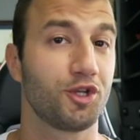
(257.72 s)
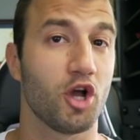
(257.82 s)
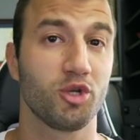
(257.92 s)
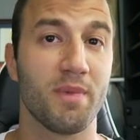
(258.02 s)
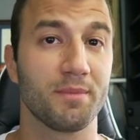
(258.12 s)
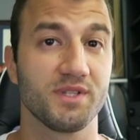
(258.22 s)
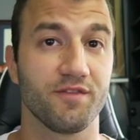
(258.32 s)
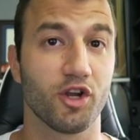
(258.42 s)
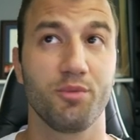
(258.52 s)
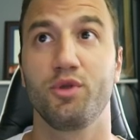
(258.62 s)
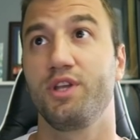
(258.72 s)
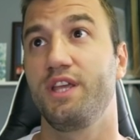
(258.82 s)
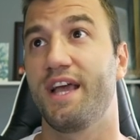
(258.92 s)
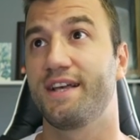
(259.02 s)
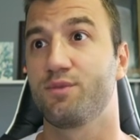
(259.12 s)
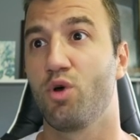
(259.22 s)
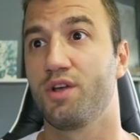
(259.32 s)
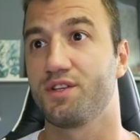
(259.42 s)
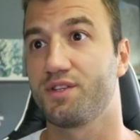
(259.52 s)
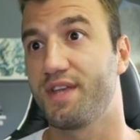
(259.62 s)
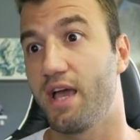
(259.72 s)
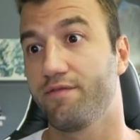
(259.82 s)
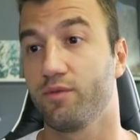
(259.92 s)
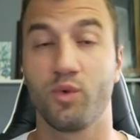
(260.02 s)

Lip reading: where you talk to members of our community as well as our staff.